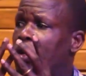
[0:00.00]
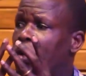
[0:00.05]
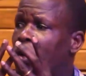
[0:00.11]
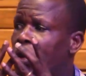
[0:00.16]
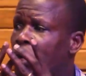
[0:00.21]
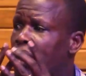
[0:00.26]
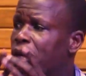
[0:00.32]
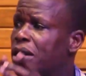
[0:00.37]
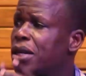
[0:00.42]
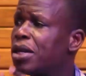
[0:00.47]

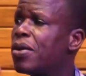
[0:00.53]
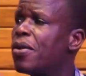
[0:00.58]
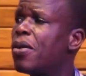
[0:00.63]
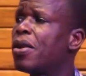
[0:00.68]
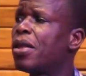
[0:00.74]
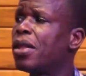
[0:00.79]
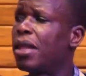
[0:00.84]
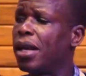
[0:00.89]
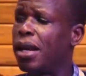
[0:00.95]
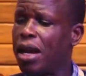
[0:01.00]
dog.
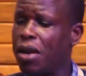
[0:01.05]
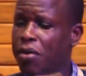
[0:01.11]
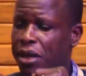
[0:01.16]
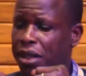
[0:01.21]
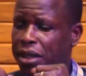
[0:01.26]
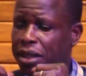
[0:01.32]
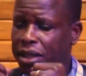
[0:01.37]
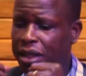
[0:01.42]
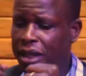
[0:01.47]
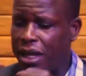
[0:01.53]
The guy
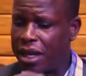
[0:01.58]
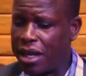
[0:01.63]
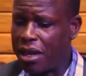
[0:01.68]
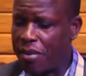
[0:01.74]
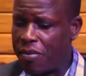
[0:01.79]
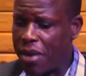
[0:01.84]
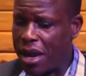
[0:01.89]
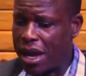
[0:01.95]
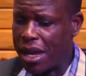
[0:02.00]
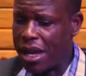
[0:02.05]
was
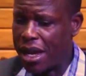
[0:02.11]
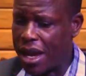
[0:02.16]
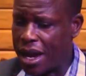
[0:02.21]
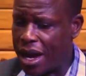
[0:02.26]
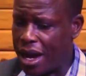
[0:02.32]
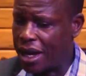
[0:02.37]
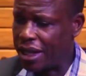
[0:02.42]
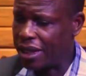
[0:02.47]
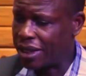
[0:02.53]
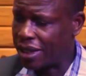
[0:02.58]
chained by
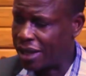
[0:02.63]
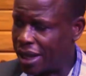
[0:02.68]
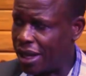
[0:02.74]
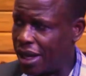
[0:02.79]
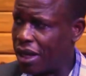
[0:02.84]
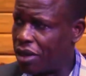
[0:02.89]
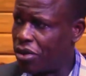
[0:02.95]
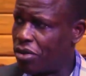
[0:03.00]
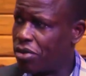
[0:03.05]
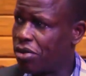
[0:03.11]

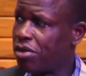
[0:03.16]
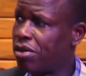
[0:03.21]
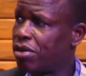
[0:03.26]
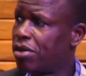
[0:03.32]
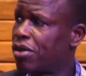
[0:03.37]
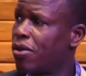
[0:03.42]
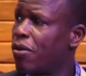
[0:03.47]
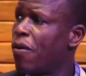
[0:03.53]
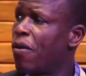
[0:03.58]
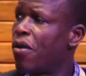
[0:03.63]

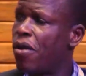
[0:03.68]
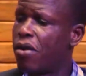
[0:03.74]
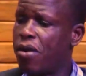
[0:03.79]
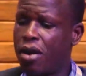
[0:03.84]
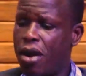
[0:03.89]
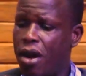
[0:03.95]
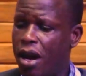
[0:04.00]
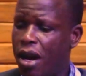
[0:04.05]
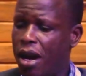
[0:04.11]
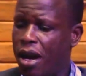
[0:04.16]
skeletons.
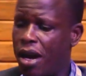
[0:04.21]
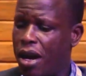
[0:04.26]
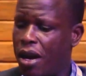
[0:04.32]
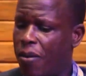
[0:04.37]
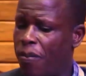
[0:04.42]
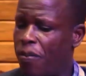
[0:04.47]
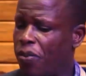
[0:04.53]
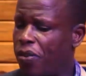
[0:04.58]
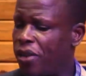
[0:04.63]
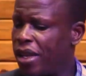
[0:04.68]

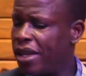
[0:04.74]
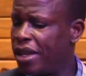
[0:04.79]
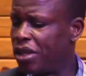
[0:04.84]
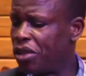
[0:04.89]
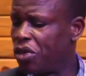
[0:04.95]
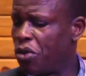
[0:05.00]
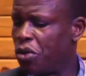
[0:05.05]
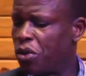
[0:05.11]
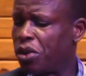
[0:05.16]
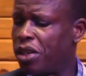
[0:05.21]

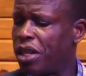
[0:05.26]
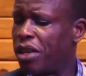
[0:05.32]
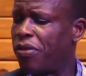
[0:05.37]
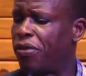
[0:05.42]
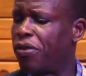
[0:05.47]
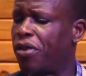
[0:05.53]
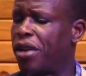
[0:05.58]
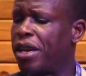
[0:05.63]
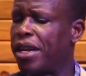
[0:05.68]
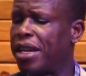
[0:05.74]
His whole
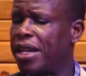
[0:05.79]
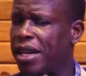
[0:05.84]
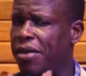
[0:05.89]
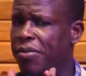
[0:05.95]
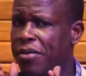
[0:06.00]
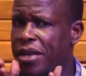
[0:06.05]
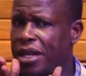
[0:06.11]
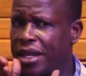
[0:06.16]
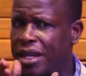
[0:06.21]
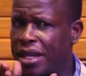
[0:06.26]
suffering, the
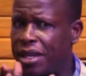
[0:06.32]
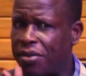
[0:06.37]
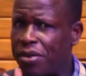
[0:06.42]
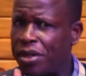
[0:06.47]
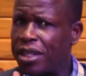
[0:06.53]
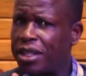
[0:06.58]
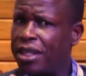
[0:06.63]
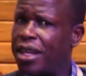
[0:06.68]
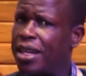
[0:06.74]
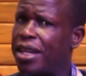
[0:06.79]
meeting
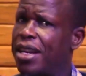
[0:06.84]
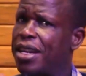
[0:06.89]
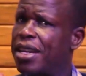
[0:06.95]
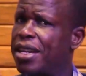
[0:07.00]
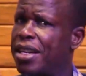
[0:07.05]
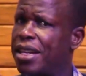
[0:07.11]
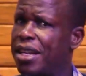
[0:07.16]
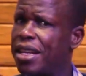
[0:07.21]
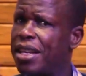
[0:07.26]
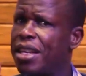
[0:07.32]
with the
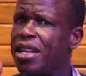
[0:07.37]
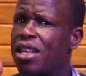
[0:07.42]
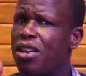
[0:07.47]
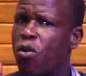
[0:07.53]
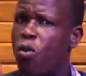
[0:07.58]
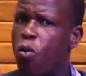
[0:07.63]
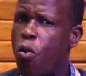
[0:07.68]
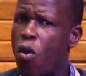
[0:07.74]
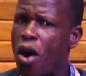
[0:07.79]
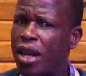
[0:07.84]
Satan, the
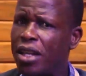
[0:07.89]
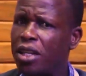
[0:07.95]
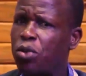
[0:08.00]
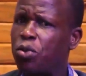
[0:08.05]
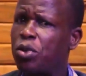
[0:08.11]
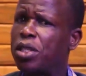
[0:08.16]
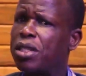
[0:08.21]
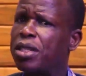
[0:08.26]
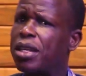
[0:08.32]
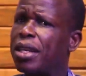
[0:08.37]
words
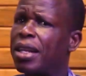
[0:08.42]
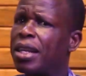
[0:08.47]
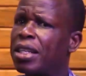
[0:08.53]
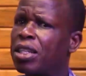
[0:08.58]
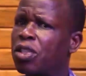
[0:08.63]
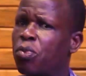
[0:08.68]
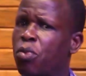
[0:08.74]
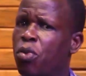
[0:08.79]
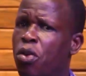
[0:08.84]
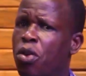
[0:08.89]
which Satan
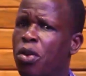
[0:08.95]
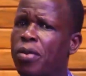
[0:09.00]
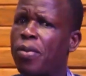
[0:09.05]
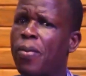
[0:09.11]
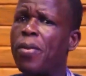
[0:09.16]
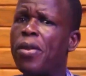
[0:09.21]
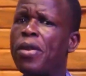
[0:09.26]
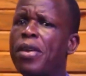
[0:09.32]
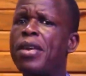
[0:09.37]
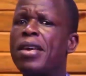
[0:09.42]
spoke.
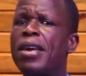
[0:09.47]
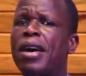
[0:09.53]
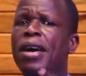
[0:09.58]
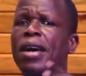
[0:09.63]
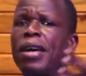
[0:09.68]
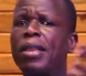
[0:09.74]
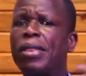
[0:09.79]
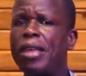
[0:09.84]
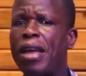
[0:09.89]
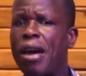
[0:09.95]

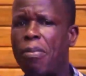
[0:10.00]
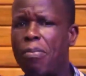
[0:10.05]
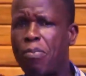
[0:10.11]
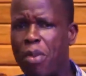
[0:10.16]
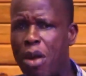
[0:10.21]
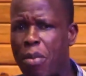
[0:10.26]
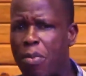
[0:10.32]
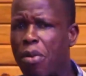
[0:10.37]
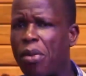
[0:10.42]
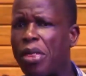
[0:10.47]
There are
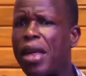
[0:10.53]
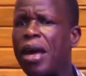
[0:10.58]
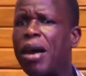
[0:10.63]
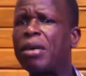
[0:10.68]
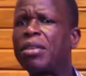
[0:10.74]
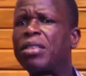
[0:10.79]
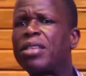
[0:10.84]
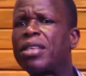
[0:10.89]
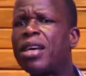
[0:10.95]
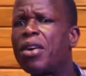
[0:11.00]
people, there
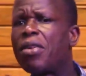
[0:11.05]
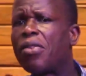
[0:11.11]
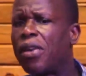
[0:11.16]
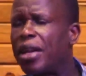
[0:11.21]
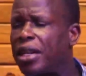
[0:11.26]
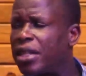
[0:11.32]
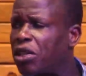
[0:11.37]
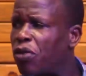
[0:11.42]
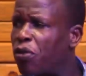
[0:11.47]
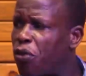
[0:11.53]
are
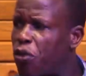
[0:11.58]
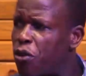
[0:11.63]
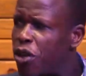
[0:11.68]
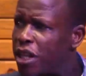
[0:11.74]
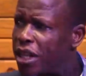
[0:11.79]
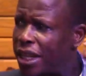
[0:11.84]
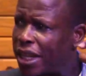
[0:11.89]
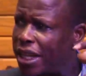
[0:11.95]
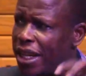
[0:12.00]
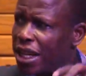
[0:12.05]
thousands
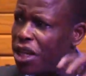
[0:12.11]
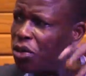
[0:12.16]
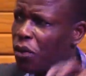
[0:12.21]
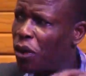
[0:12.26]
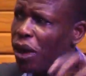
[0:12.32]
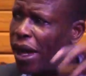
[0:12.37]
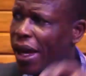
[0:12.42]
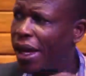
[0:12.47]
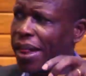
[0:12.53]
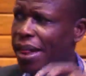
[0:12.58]
falling into
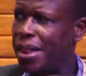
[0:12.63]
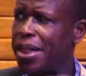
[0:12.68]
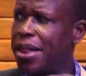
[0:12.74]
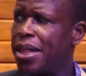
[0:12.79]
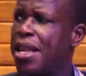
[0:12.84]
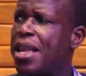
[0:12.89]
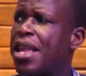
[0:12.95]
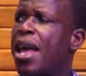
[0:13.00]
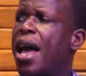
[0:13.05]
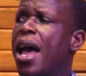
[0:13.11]
hell,
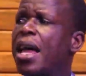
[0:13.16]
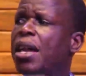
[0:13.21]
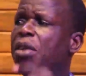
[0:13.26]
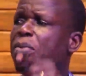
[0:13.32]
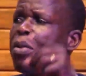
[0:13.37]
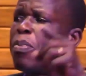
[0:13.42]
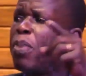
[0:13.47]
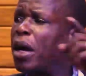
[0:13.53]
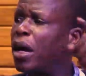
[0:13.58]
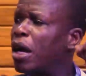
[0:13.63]
and
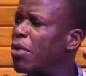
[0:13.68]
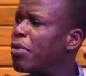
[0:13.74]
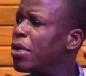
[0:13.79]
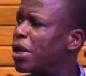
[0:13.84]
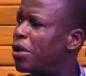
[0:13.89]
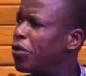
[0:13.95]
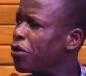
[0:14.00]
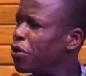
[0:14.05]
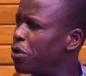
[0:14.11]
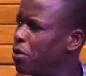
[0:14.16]
people are
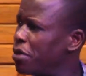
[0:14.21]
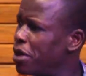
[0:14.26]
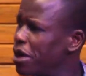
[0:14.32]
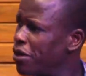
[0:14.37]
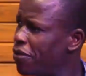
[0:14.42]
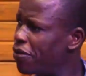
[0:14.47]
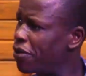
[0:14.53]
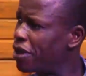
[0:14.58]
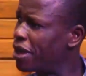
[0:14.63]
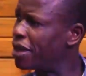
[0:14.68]
coming from
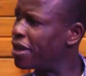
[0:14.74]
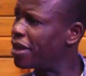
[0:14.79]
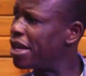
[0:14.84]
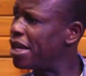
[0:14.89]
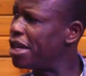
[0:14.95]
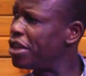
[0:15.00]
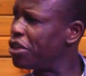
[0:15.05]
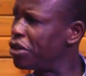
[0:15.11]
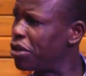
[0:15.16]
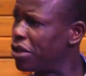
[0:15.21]
different
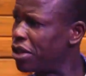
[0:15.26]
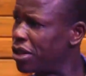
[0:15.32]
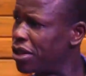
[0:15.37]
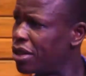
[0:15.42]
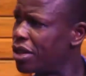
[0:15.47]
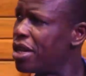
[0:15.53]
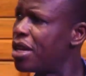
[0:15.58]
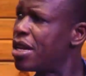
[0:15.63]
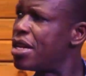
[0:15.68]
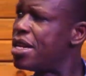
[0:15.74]

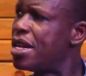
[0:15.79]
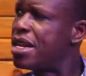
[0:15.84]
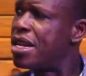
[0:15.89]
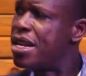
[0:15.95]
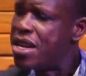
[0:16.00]
religions. They